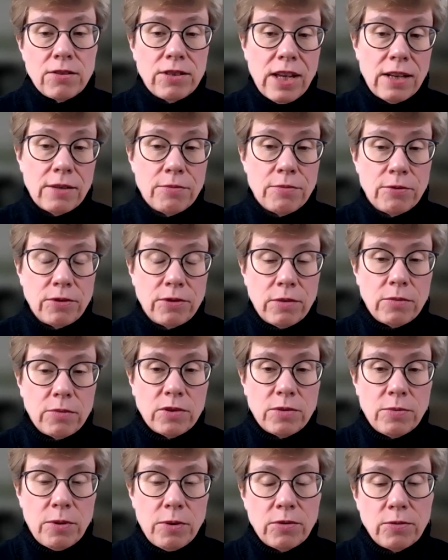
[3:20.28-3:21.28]
So zanubrutinib
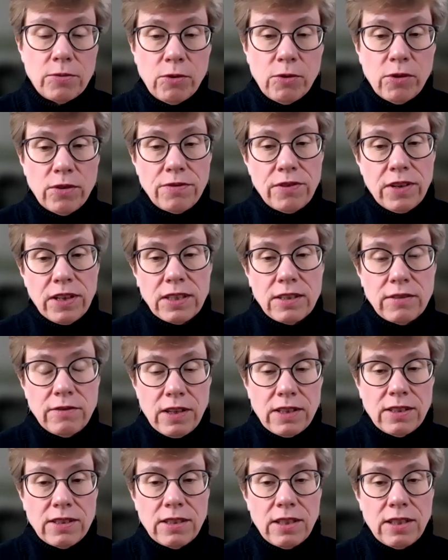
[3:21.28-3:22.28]
was both more
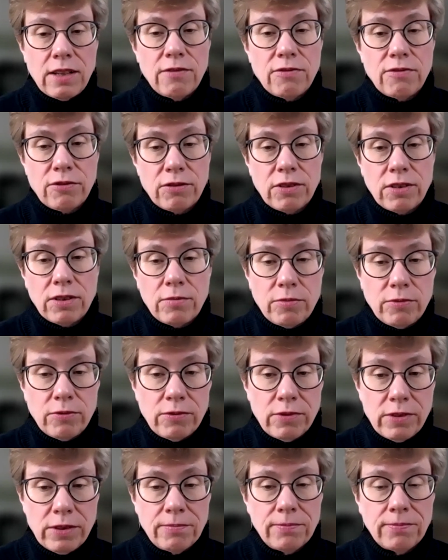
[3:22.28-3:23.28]
effective and safer than
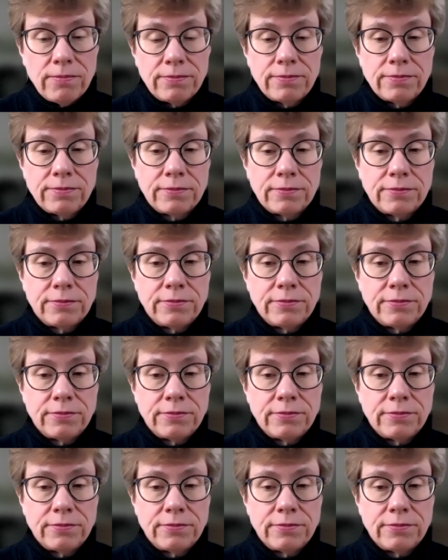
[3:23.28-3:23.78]
ibrutinib.